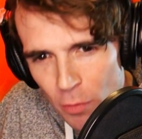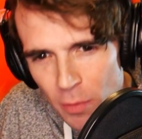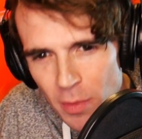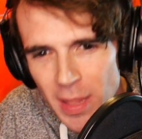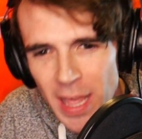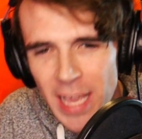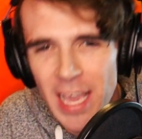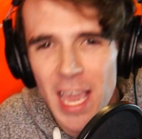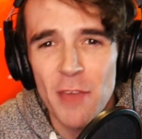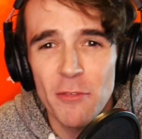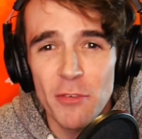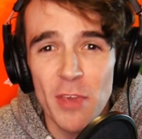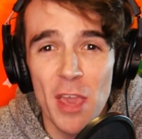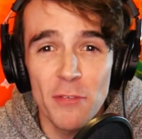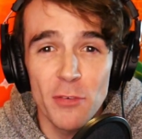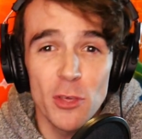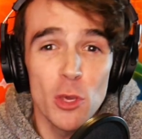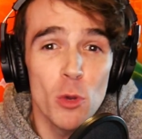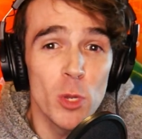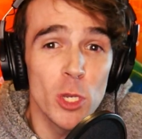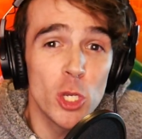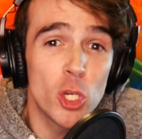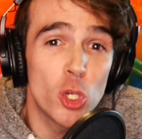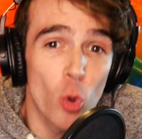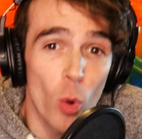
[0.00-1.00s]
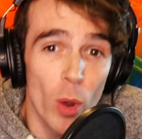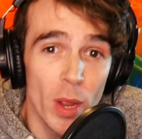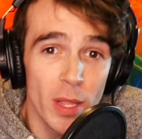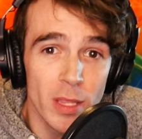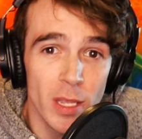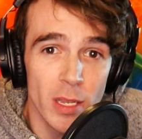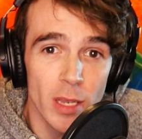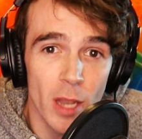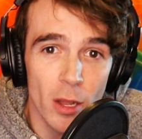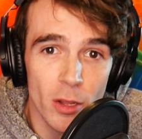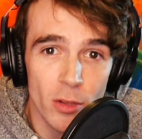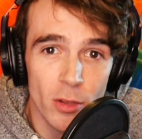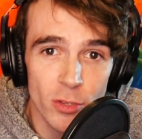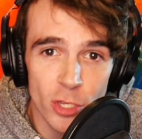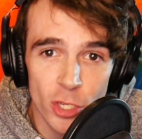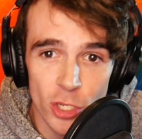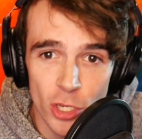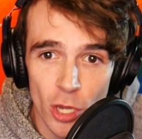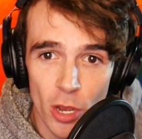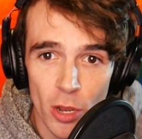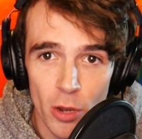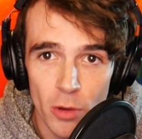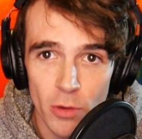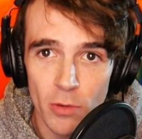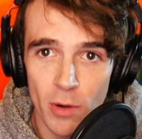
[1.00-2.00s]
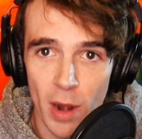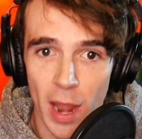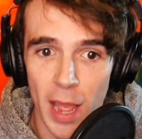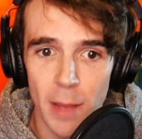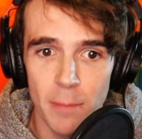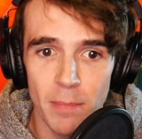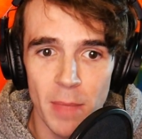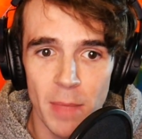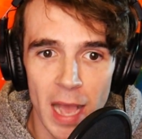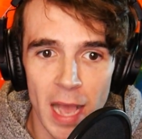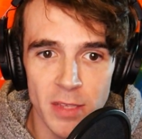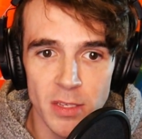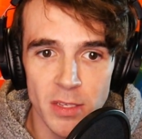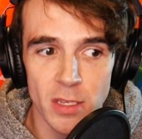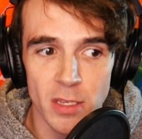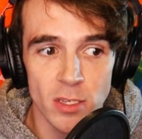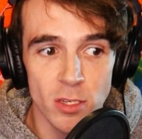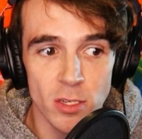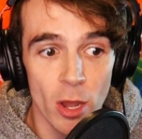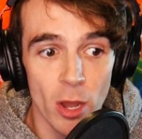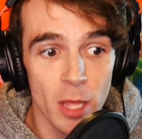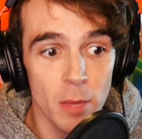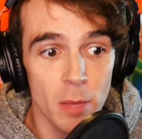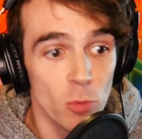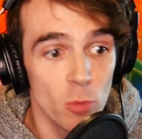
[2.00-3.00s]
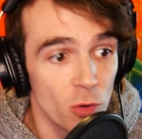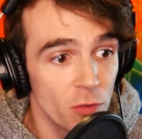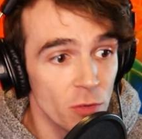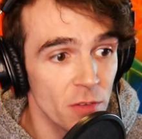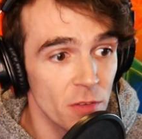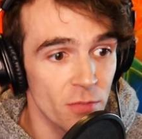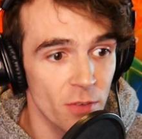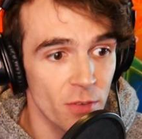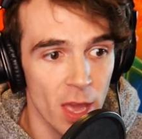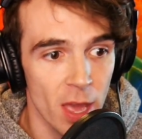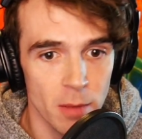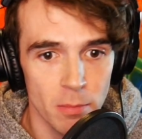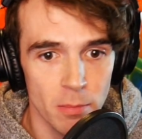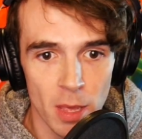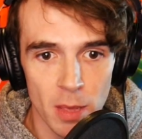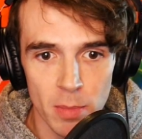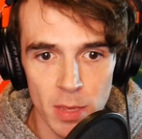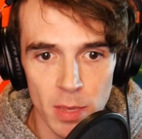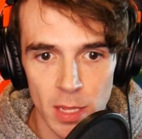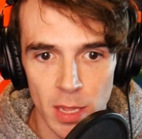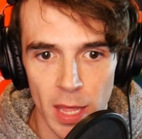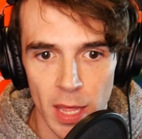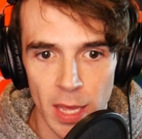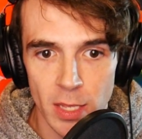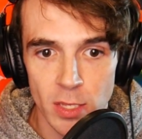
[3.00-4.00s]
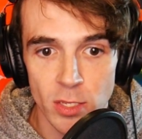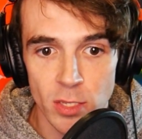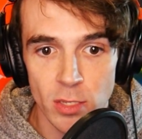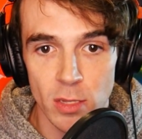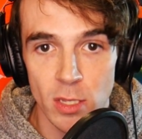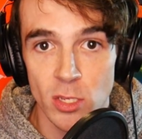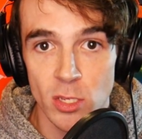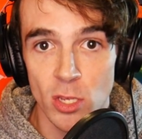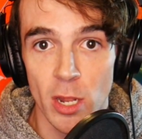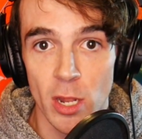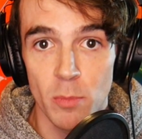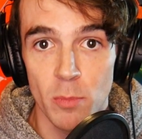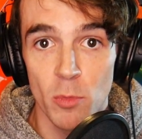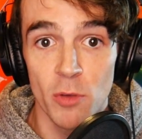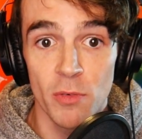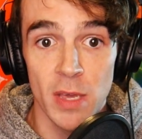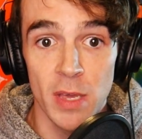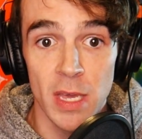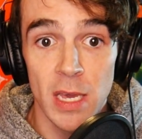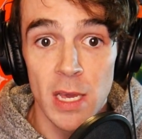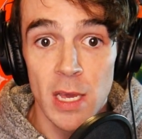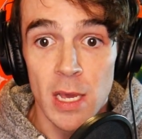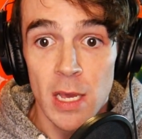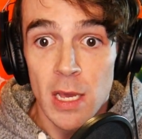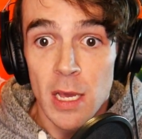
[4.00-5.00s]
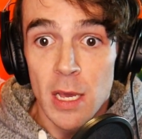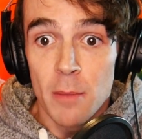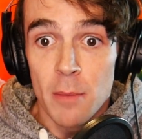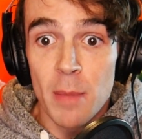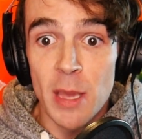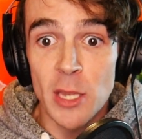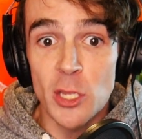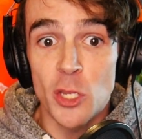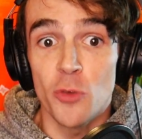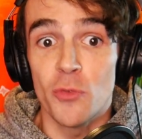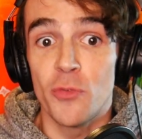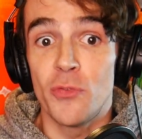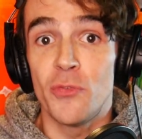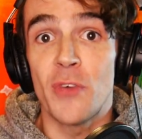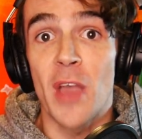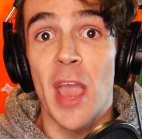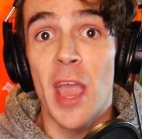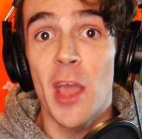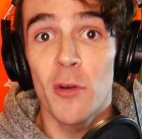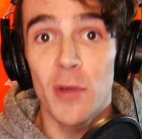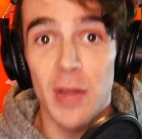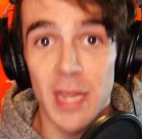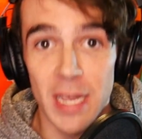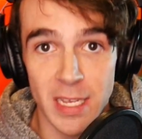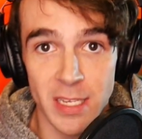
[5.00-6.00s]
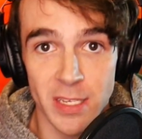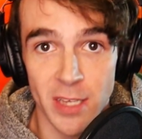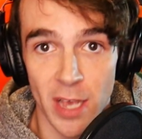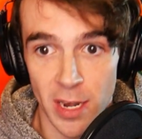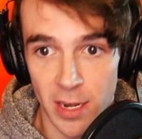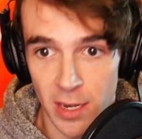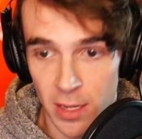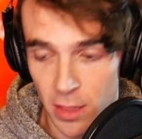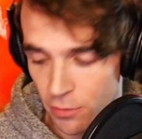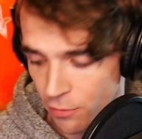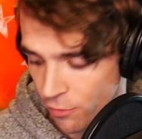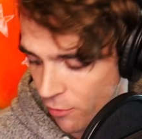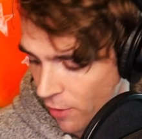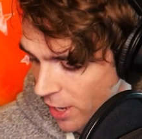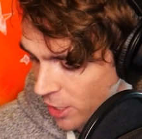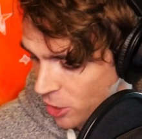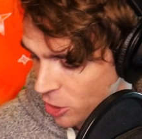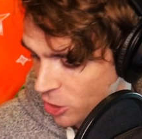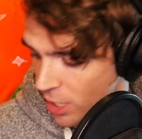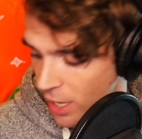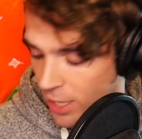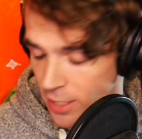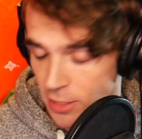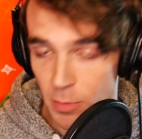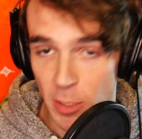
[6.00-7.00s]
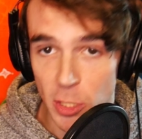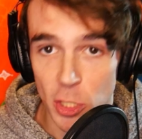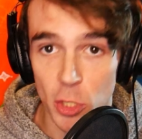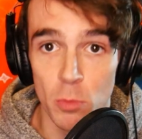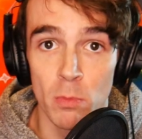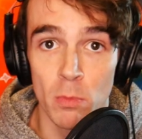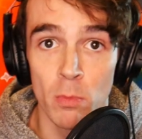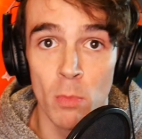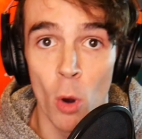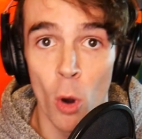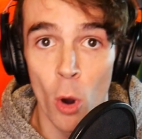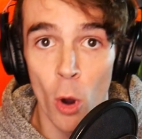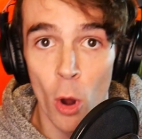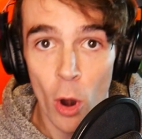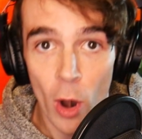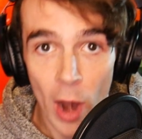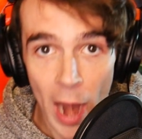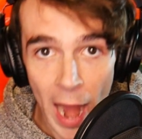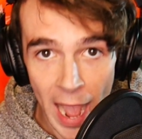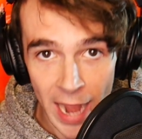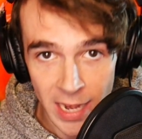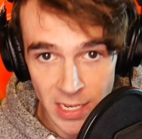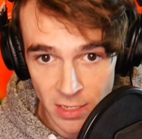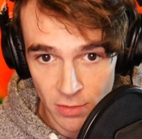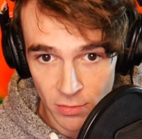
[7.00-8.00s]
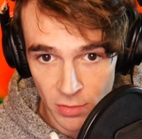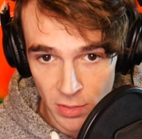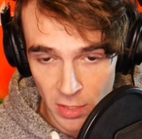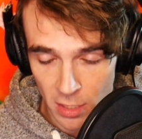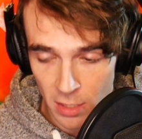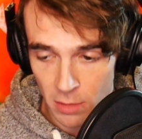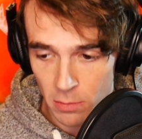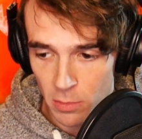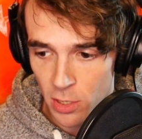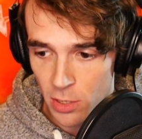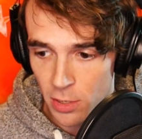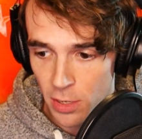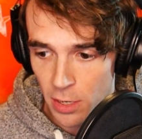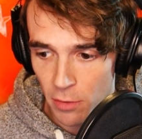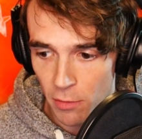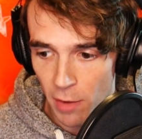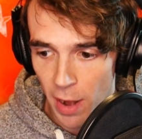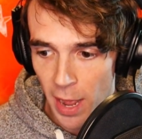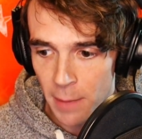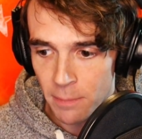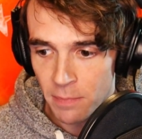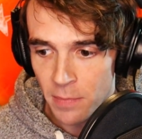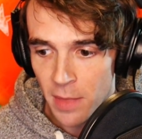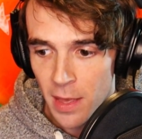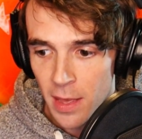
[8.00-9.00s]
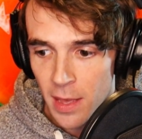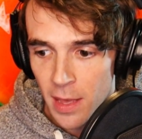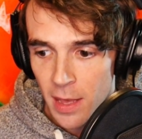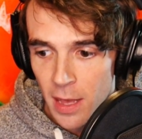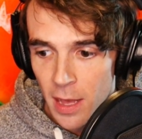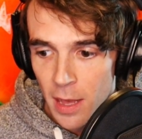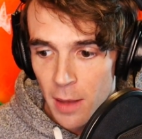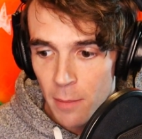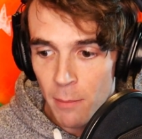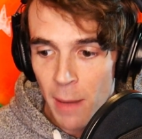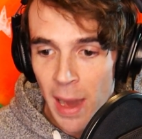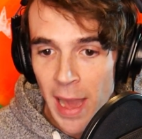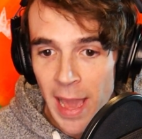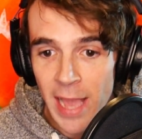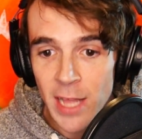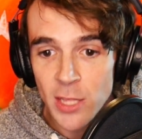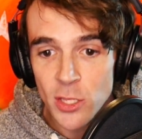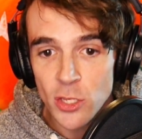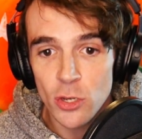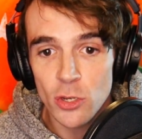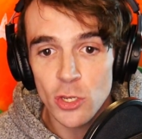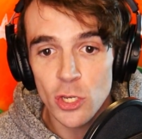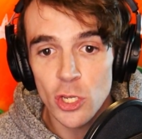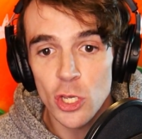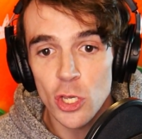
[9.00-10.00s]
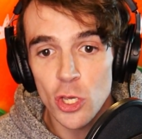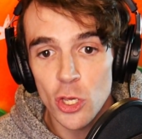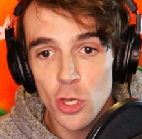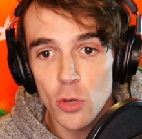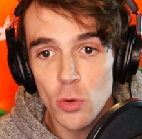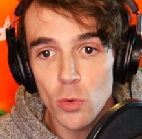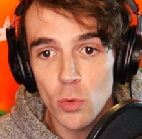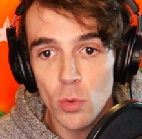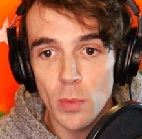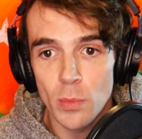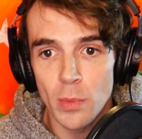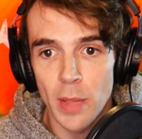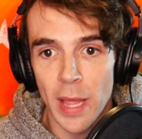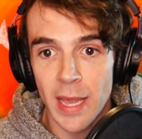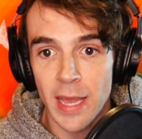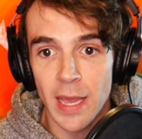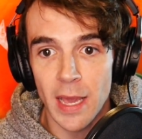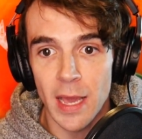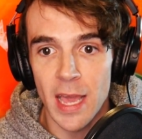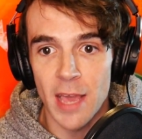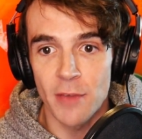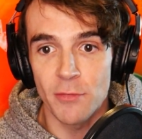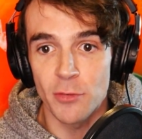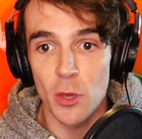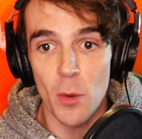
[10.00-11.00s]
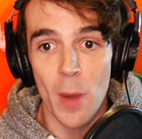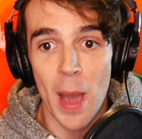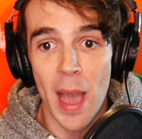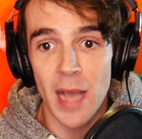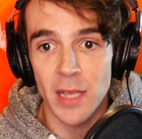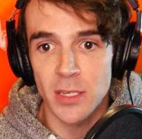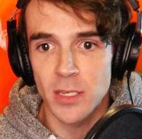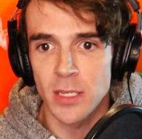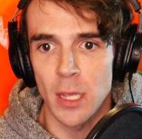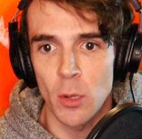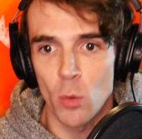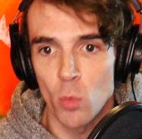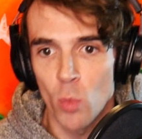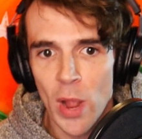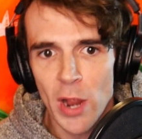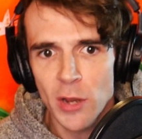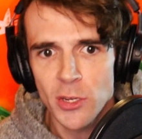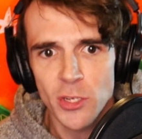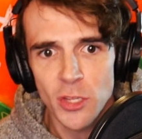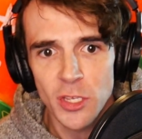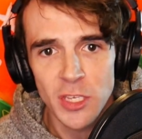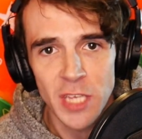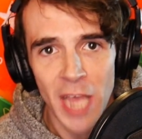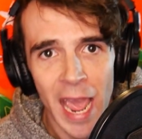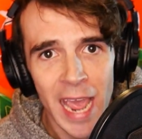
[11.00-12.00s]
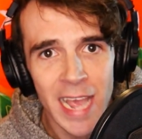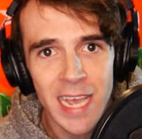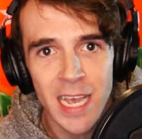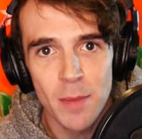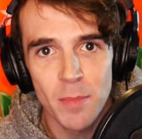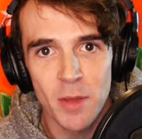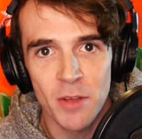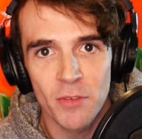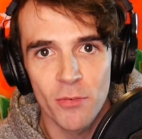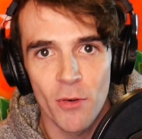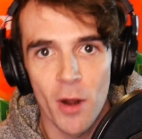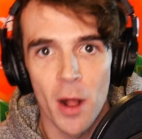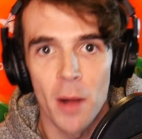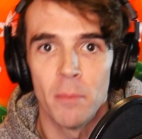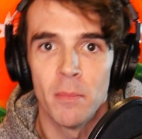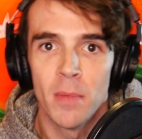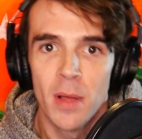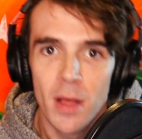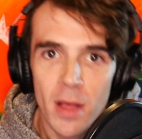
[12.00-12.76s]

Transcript: if you enjoyed the Knuckles show, right, as a Sonic movie fan, maybe like the Sonic movie made you very excited in the franchise, made you more active in the community, right? My answer to you, like, if you asked, like, where's all this hate coming from?